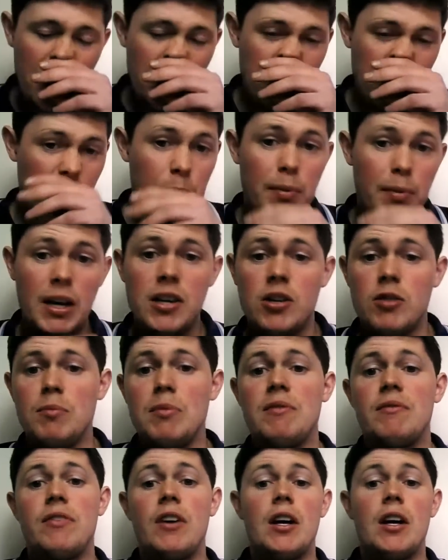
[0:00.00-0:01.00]
thought Byram and
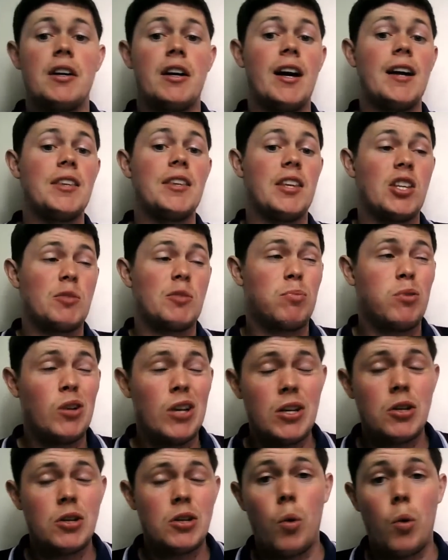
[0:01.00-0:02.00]
Fernandez
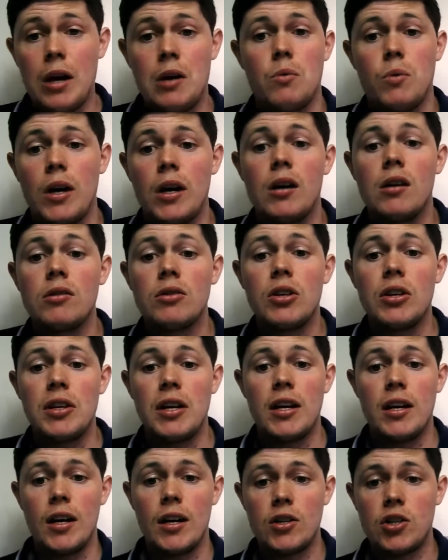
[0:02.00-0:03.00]
played quite well
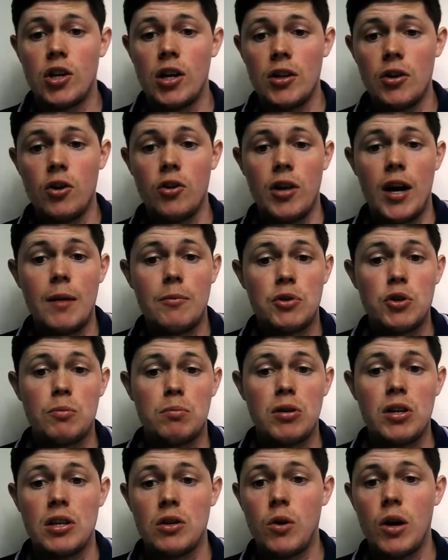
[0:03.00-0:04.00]
today, actually. I thought them two
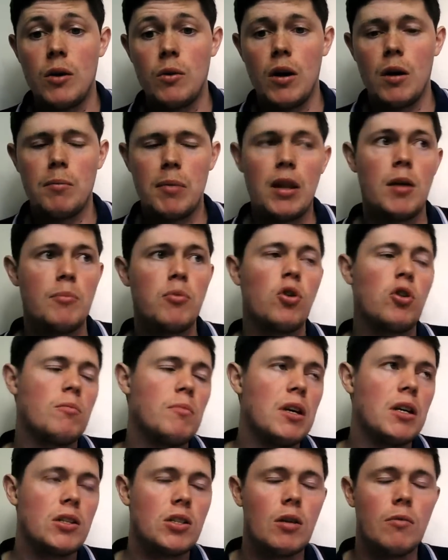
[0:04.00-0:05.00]
played quite well, but they both
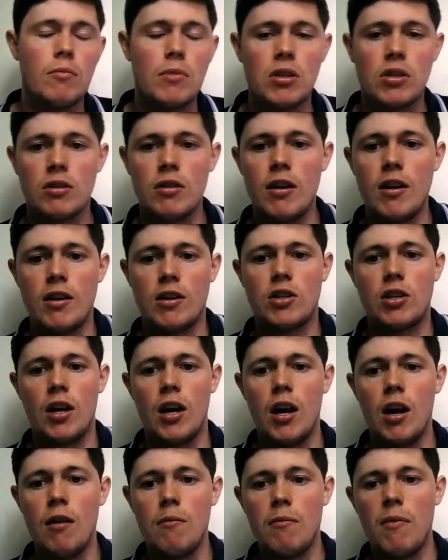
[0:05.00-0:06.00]
made some mistakes.
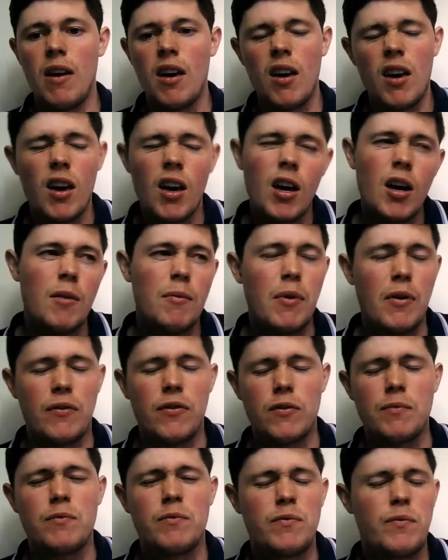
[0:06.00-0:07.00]
But
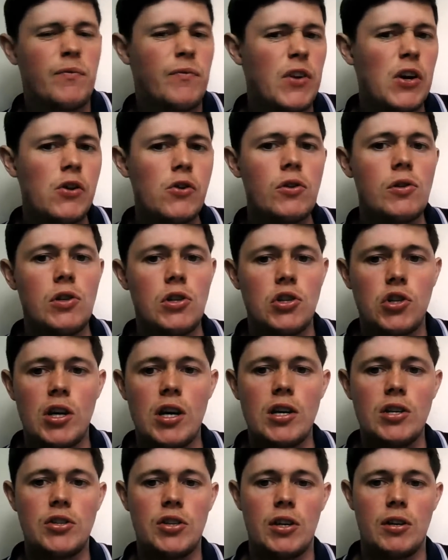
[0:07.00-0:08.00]
Faguli
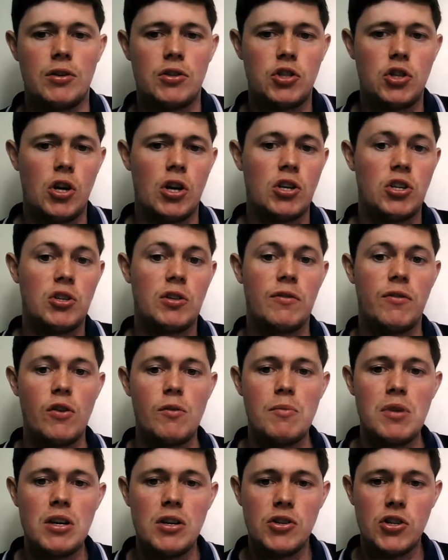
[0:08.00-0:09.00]
shades it just for
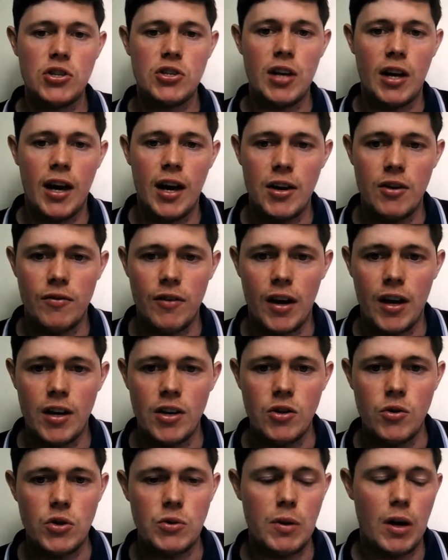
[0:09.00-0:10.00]
me, just ahead of
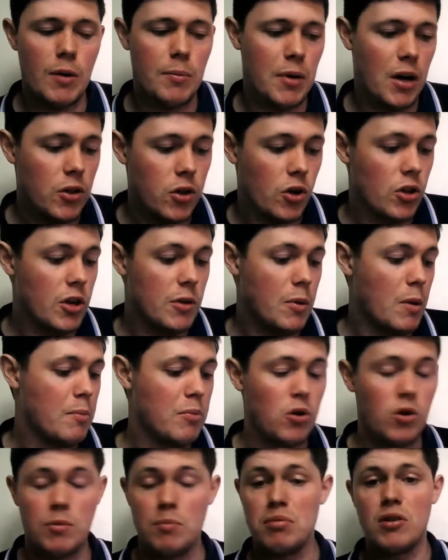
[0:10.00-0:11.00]
Ayu as well. But I thought they were
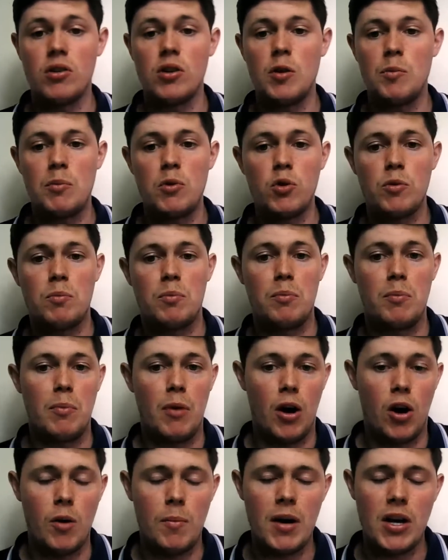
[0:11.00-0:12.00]
both brilliant, both
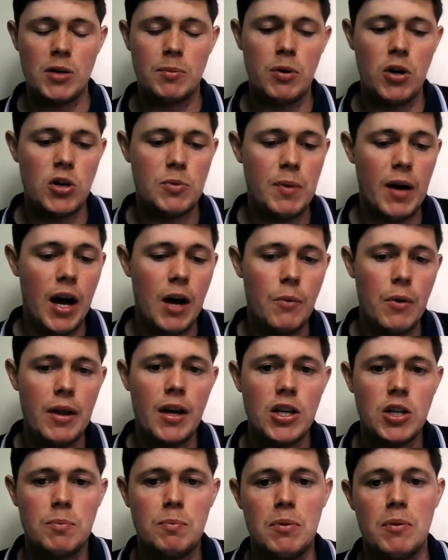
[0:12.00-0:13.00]
our best players. But anyway,
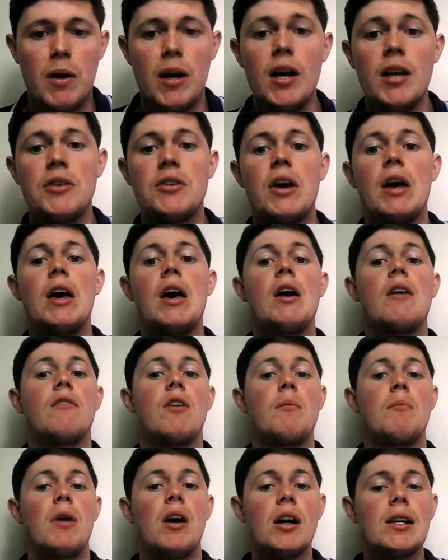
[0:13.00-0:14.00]
that's it
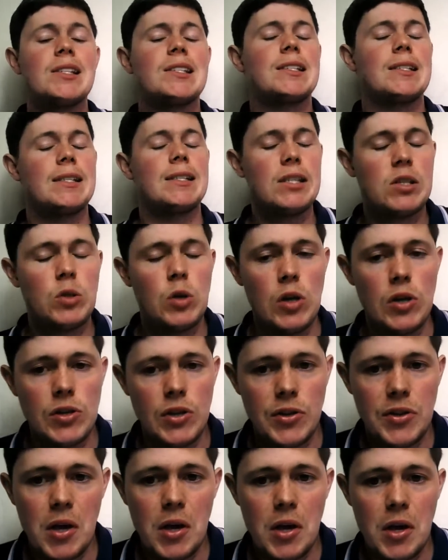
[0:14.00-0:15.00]
from us this season.
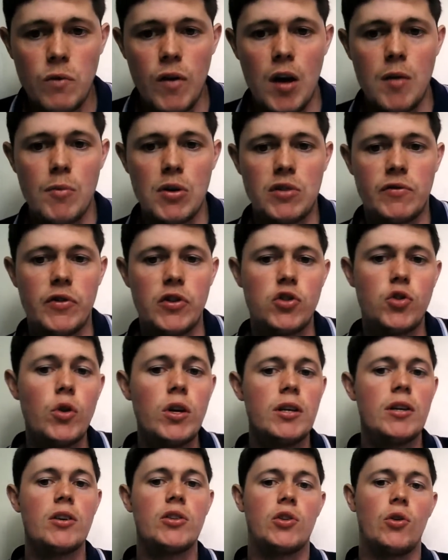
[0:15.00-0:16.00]
Thank you very much for
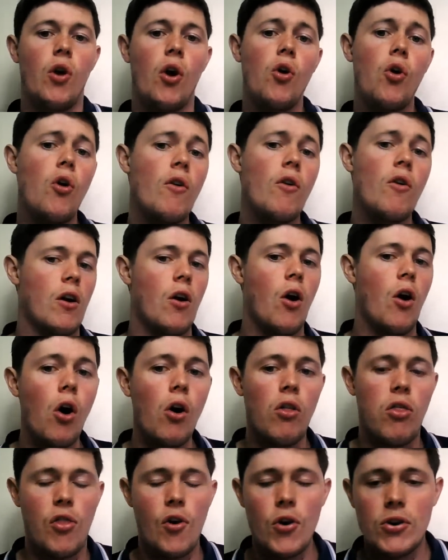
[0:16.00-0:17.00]
joining us over
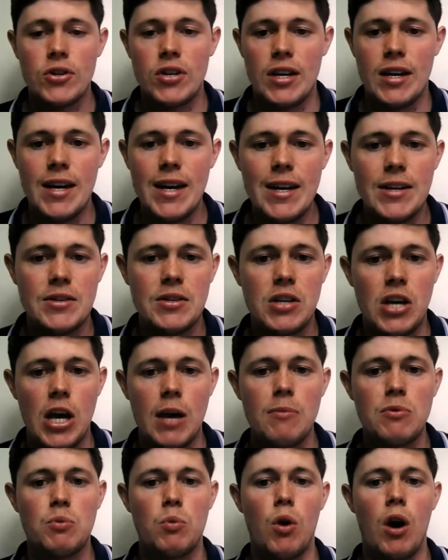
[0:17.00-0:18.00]
all 38
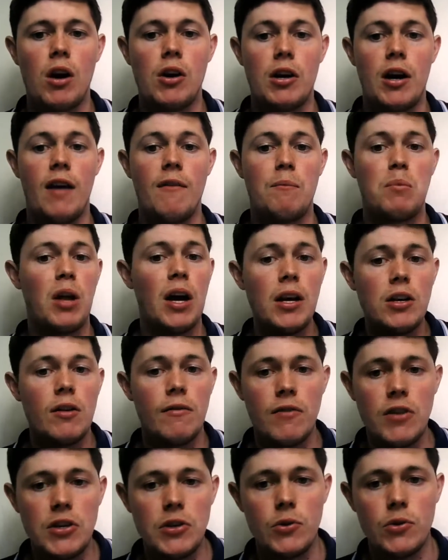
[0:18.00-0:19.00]
games. We're going to have
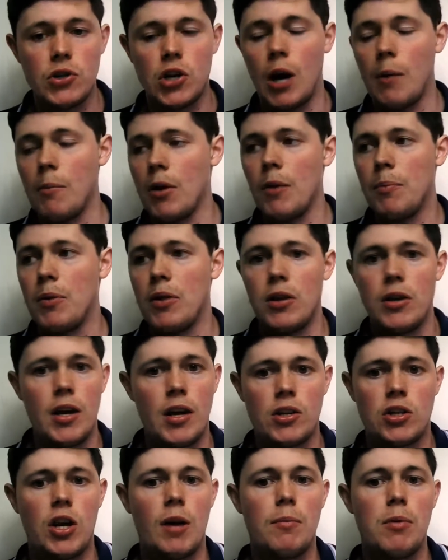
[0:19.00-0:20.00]
plenty of videos coming up in the
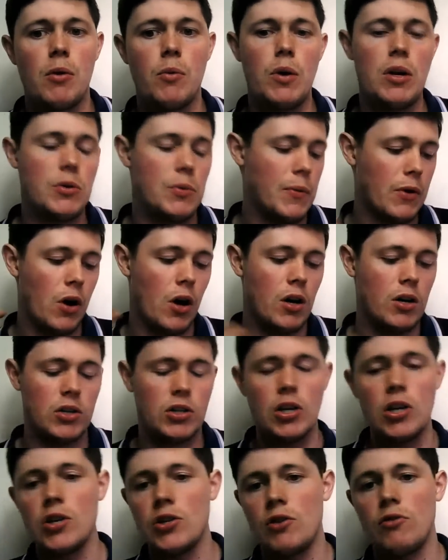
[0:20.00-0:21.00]
next couple of weeks. We've got
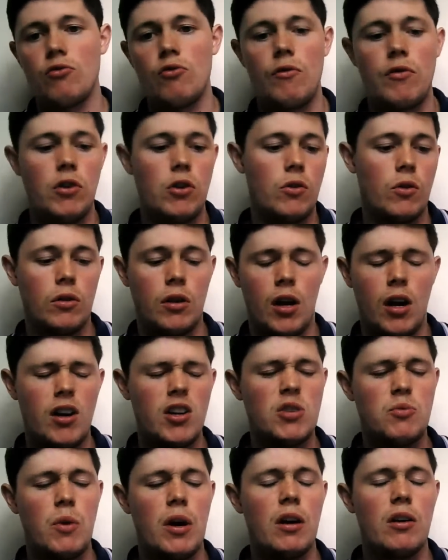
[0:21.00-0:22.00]
our season review
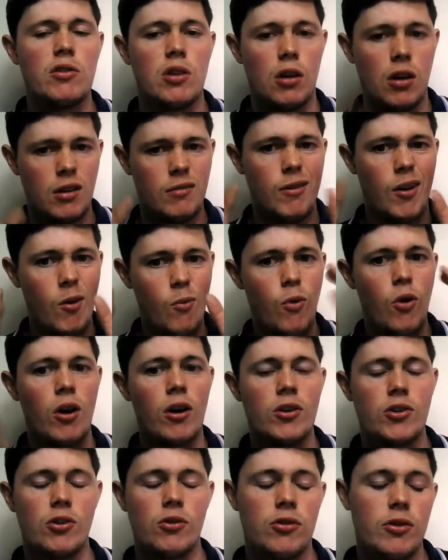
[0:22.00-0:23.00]
as well as our
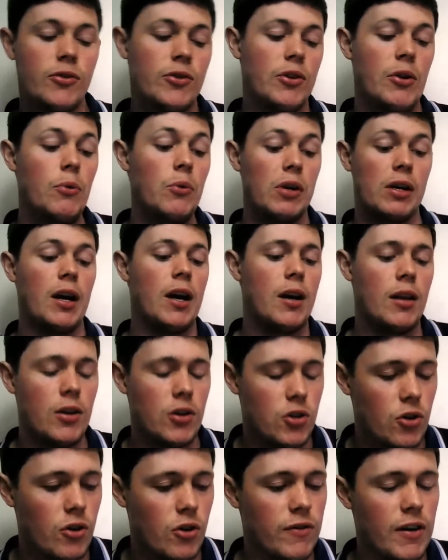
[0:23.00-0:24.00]
awards, although they don't get
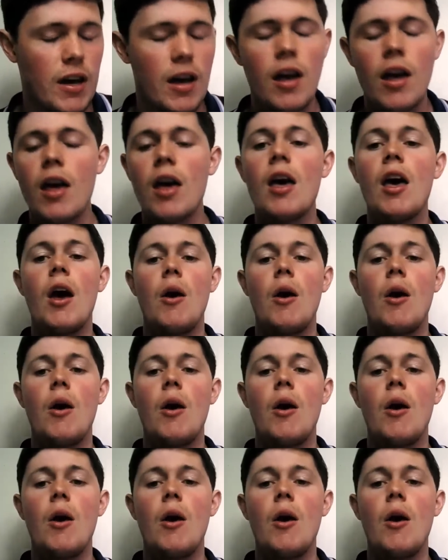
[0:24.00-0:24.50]
any trophy